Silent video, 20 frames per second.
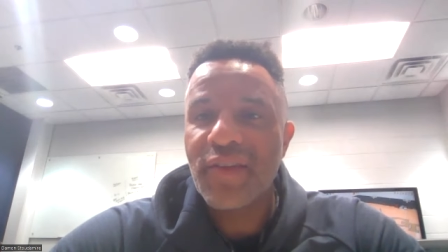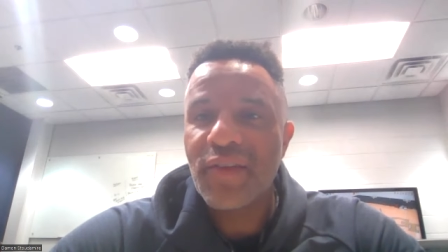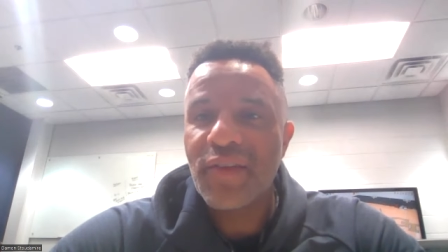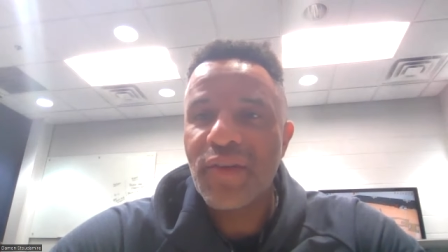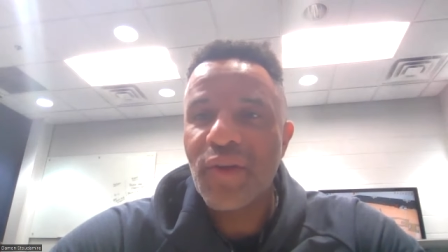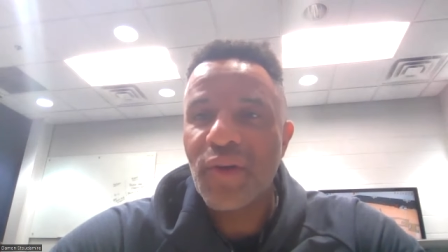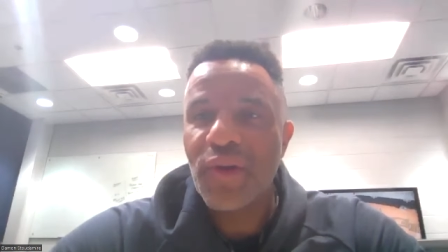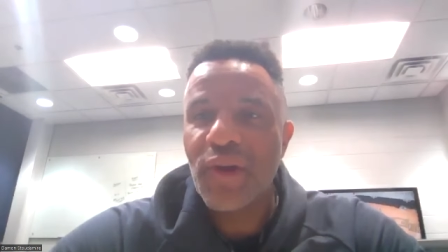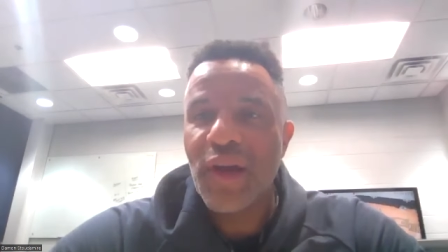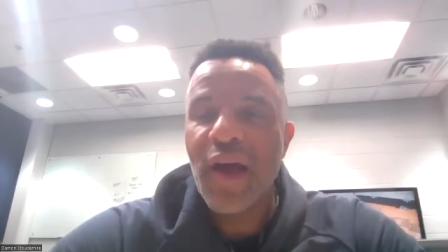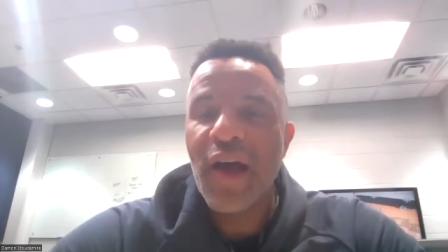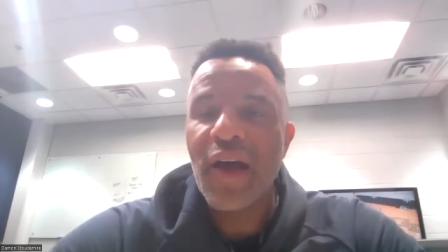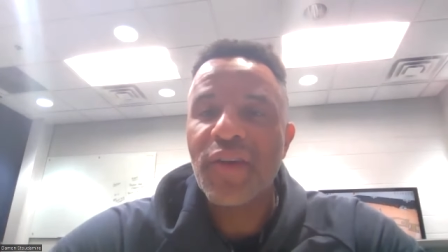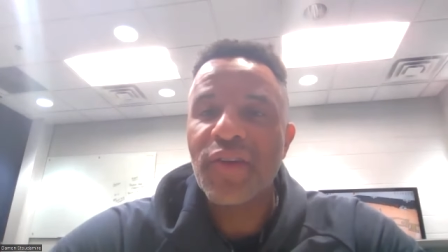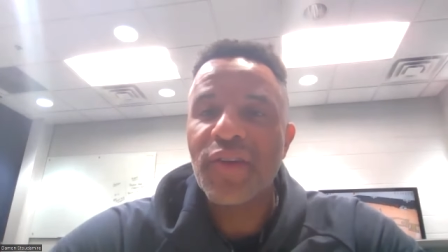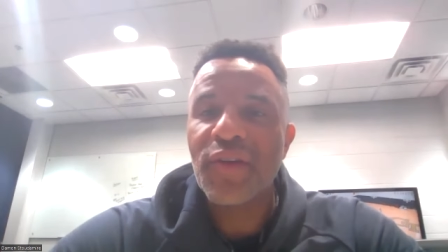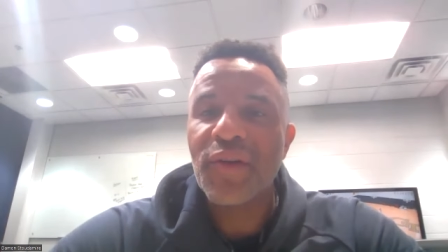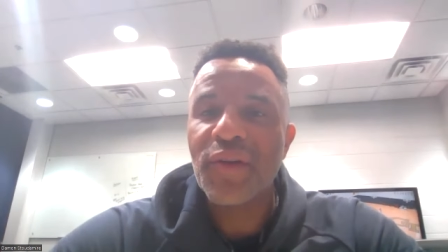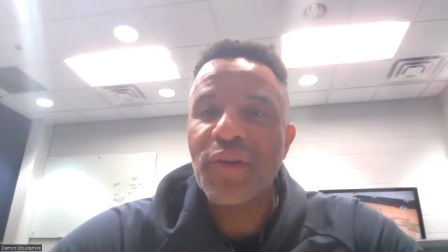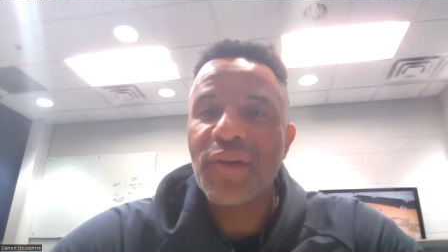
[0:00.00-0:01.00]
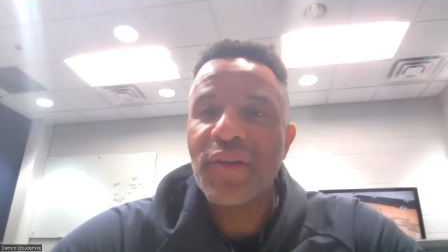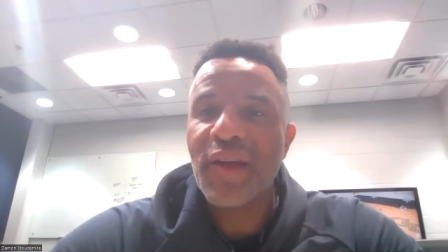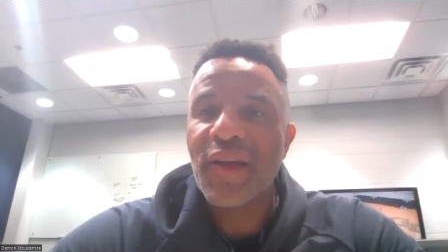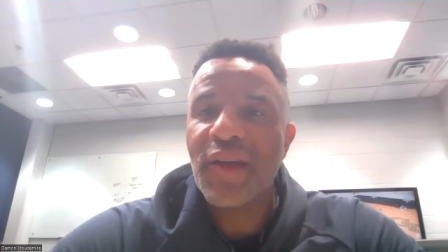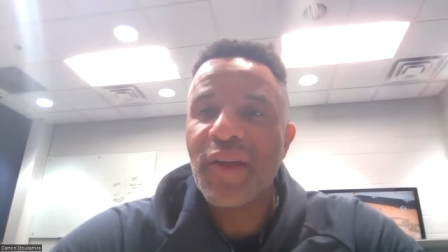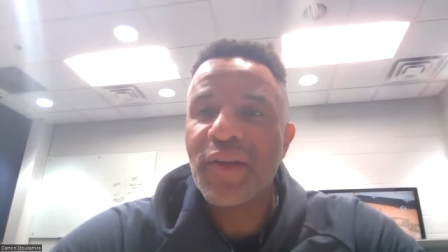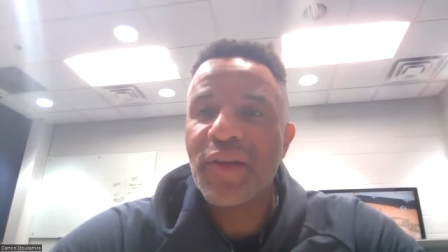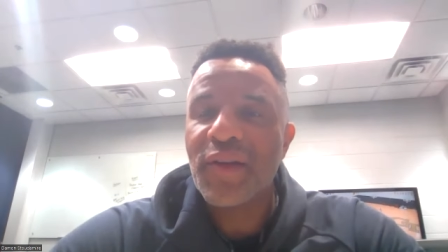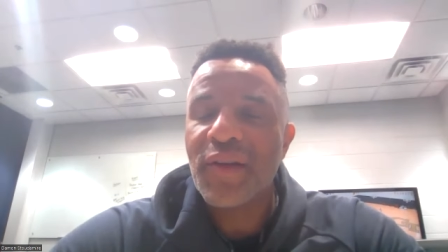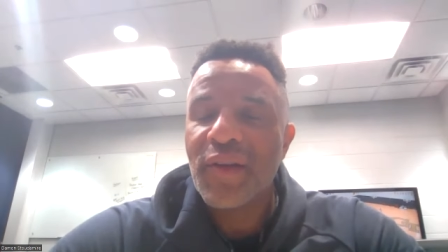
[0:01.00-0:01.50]
you know, guys that are,
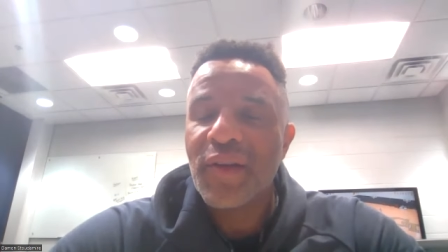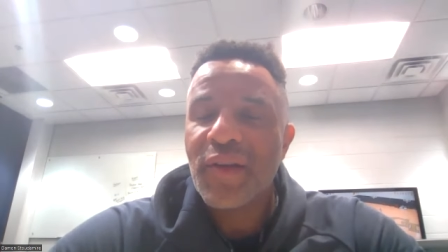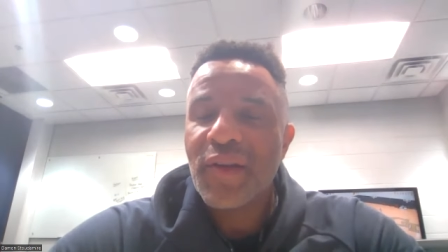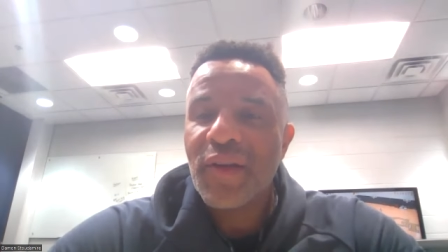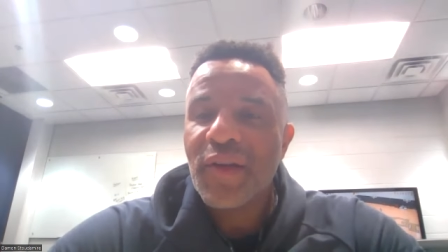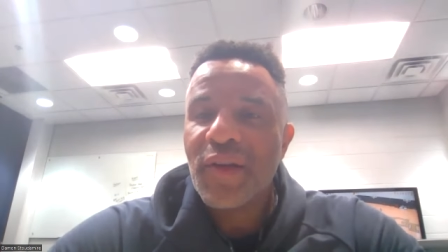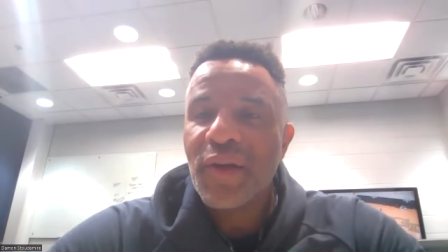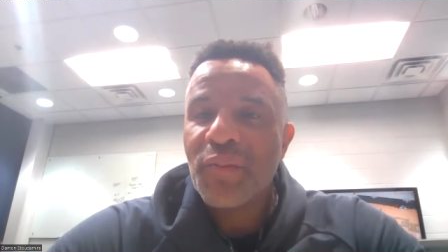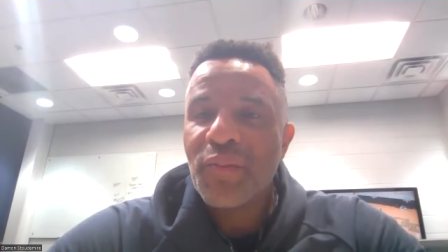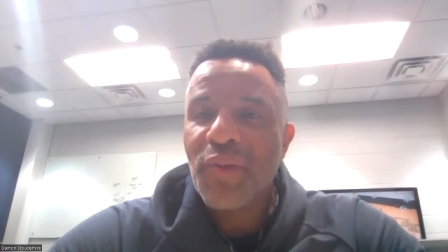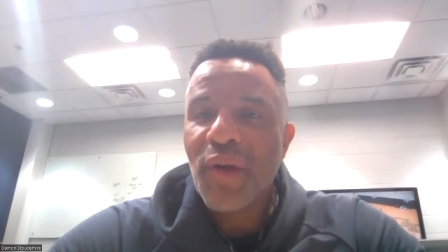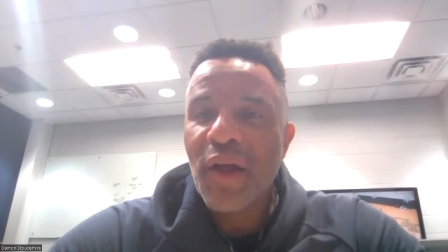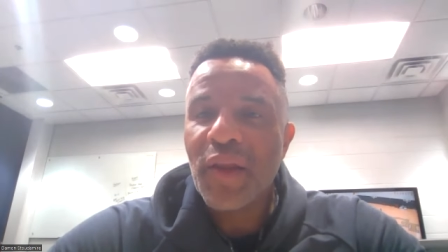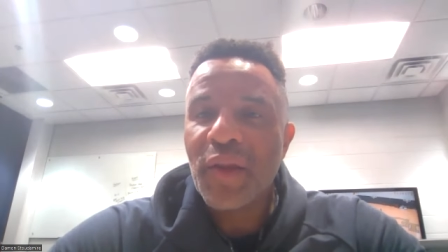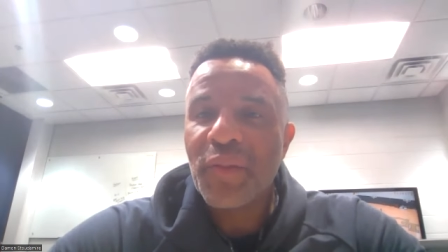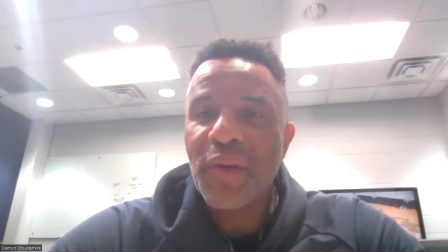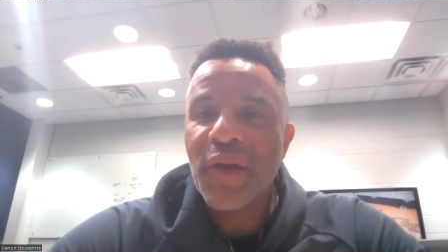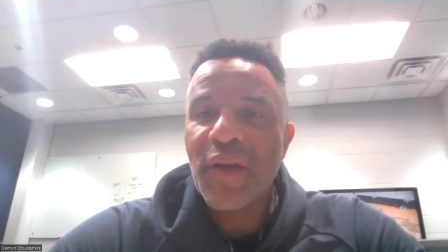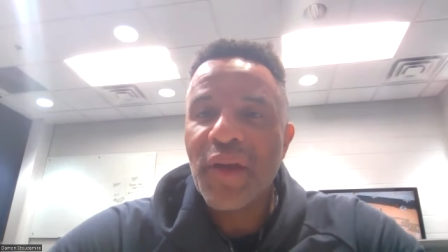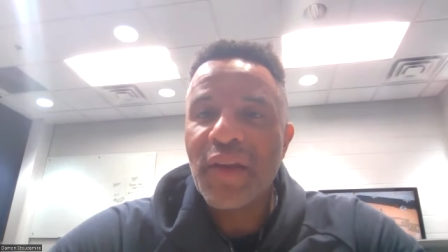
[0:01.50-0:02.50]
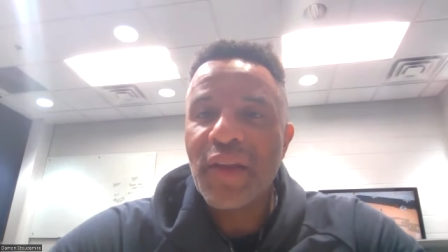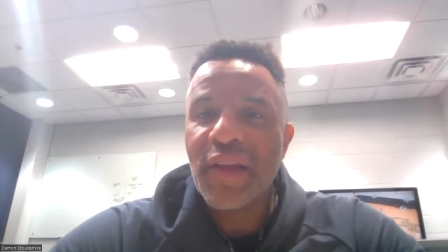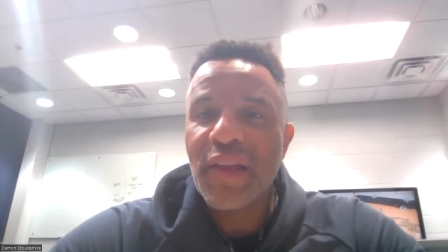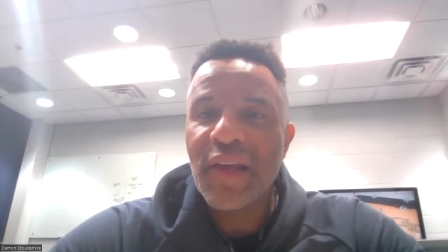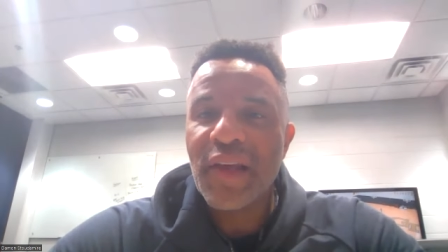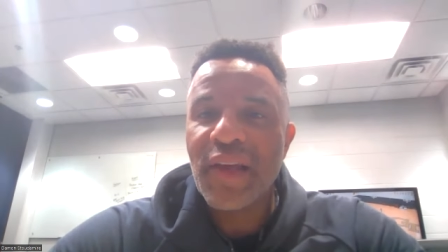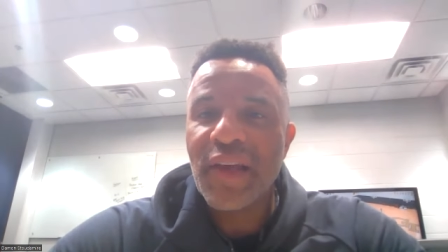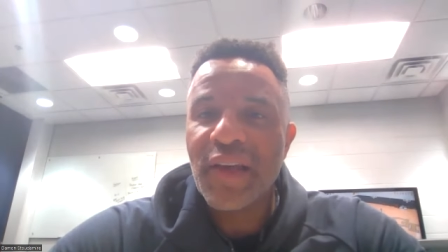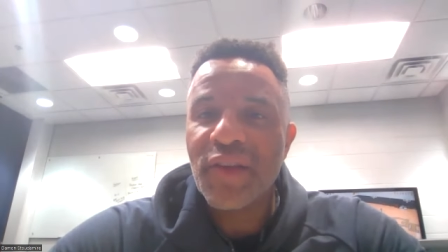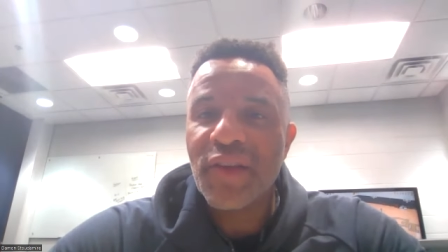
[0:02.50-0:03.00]
that are probably be in the
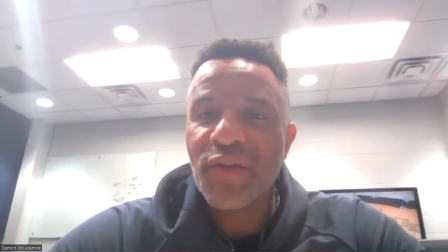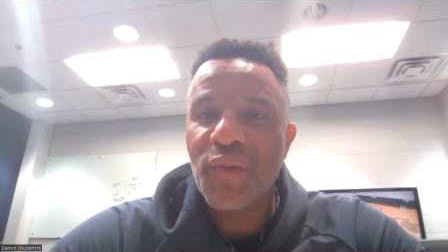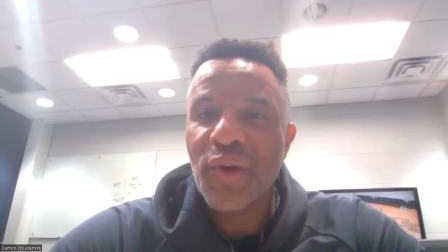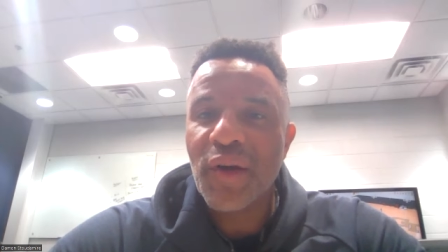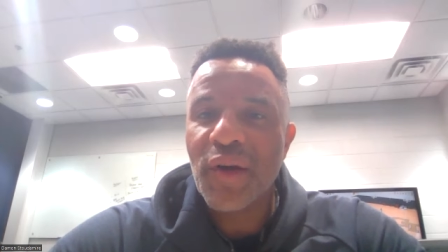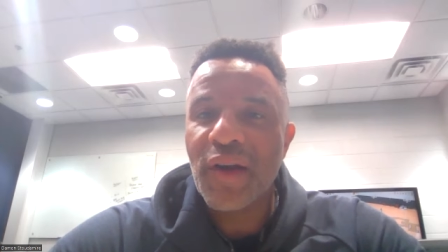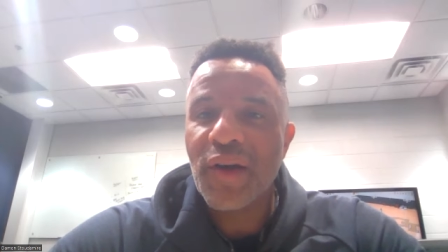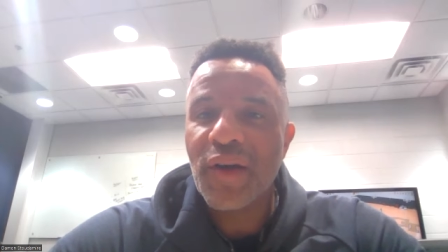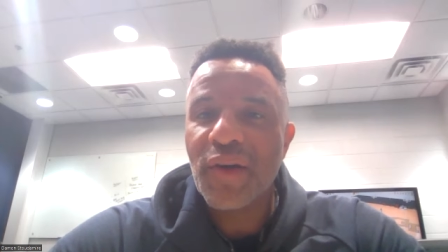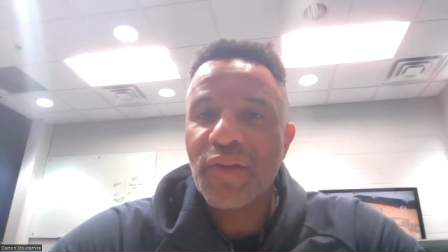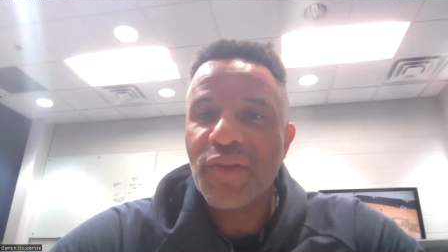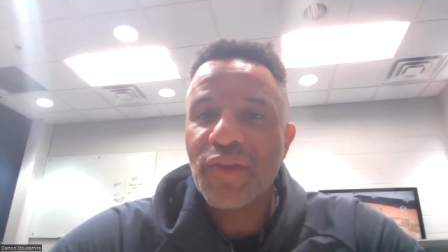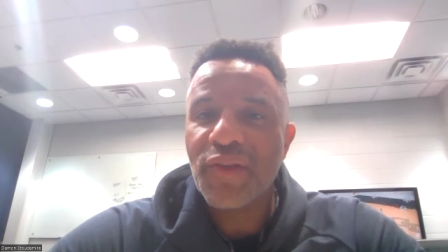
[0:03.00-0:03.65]
league as well.